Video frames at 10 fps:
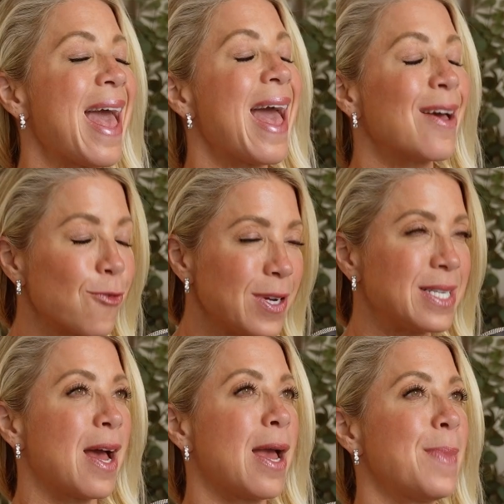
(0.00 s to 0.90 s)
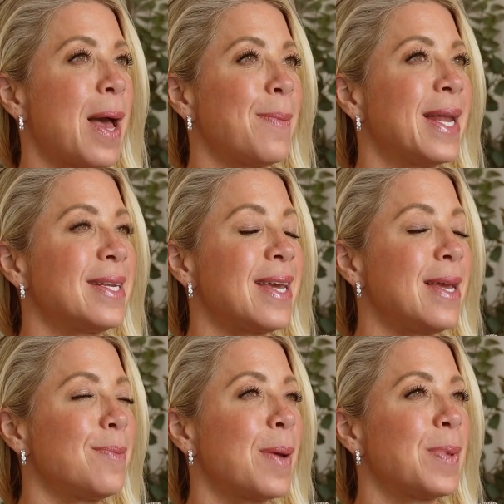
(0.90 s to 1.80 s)
Every time I
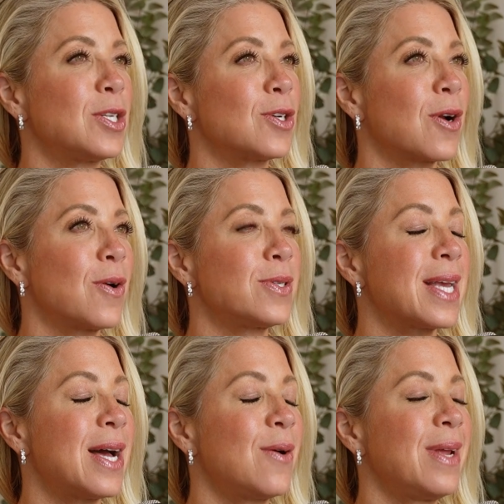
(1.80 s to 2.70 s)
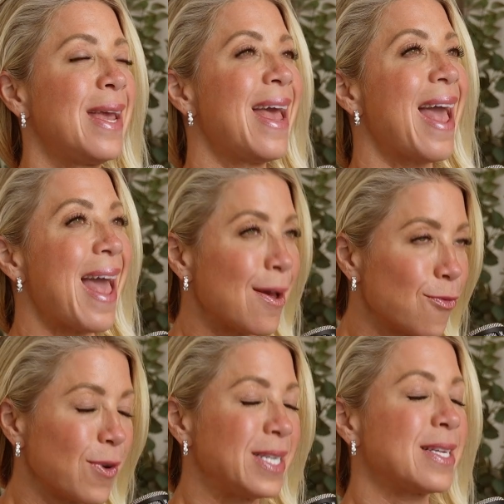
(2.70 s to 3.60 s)
meditate, my blood sugar goes down.
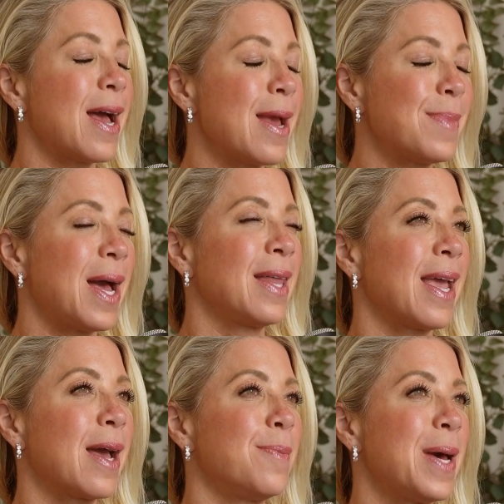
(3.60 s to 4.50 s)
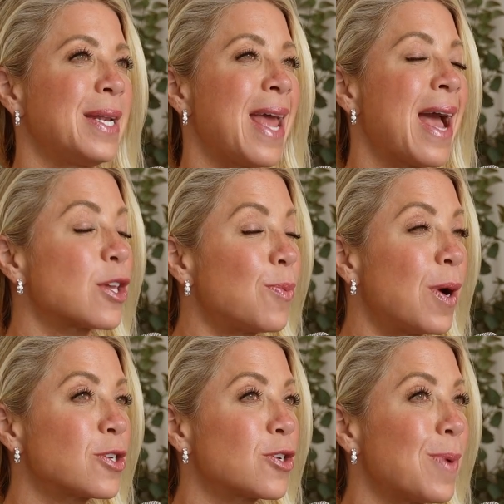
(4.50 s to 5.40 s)
Every time I lay on a bed and
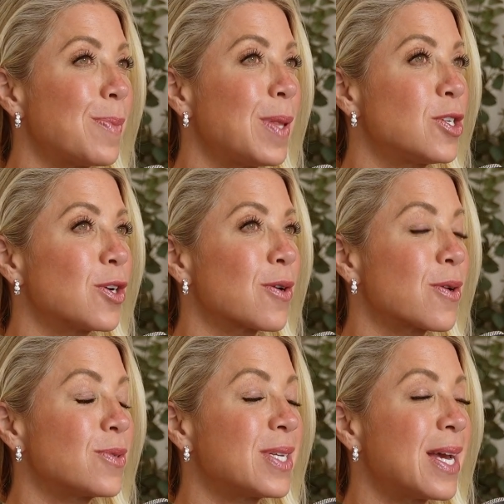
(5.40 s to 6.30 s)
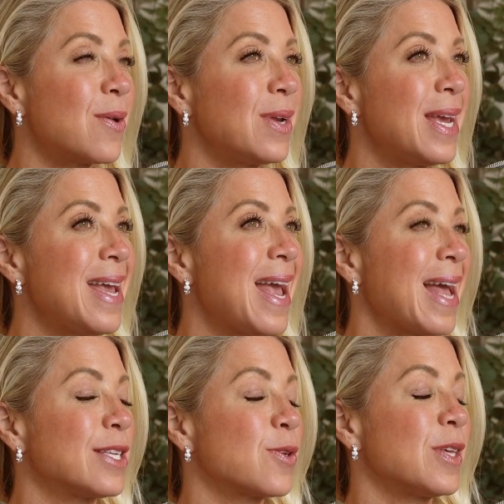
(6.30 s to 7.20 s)
acupuncture, my blood sugar goes down.
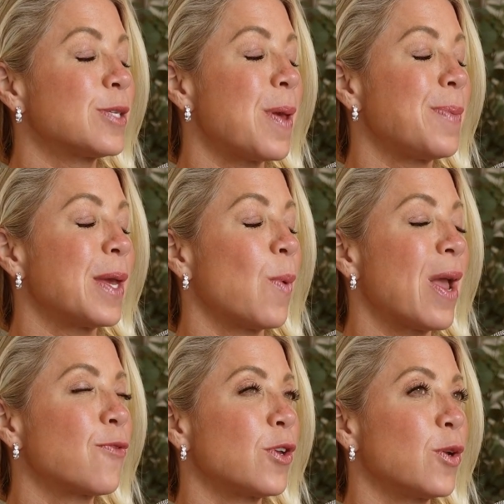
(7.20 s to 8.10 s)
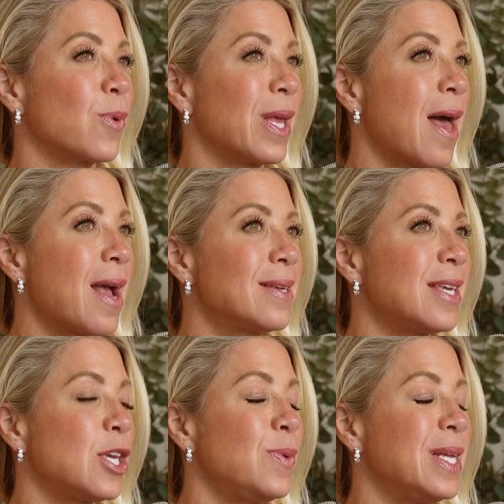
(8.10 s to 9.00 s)
And so this may be a way for you to realize
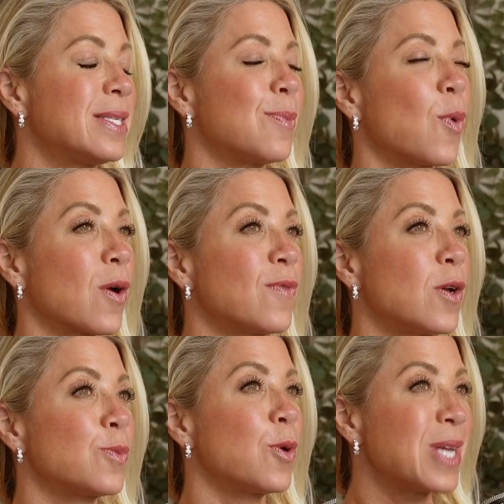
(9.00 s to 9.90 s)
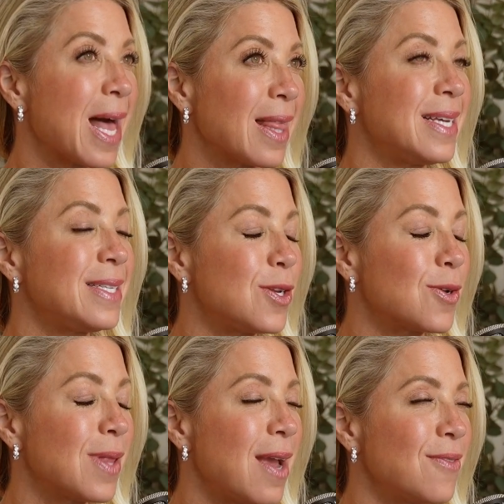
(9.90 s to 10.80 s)
that you need some more of those modalities in
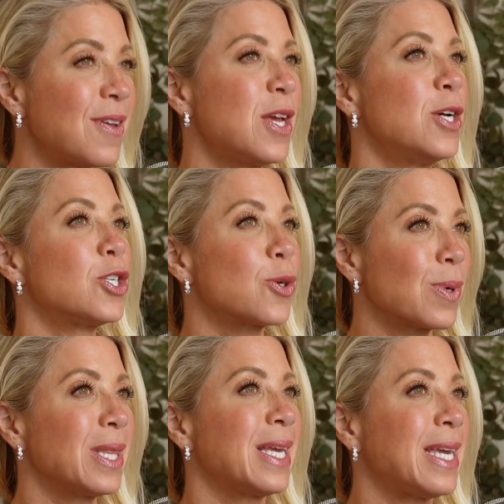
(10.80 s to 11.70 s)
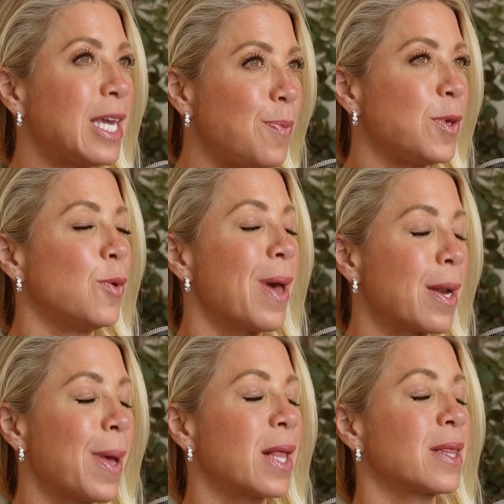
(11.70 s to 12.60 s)
your life to really keep you
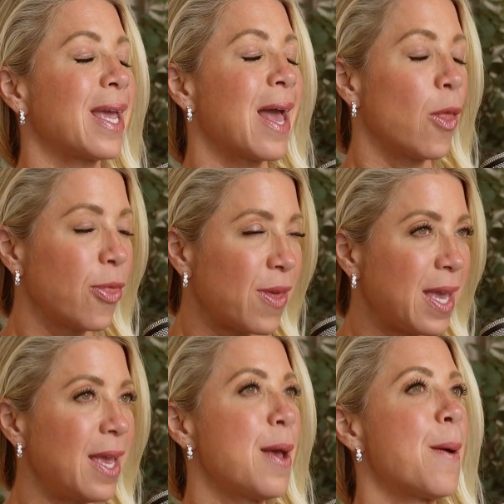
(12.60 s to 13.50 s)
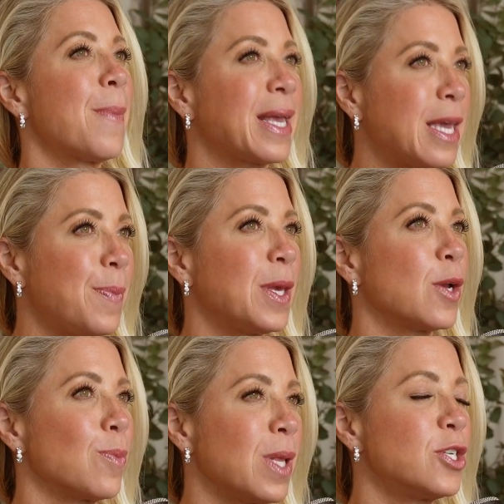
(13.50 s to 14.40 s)
metabolically healthy by keeping
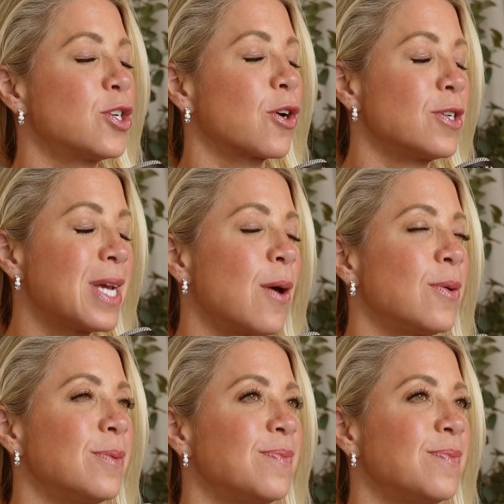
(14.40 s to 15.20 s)
your blood sugar down.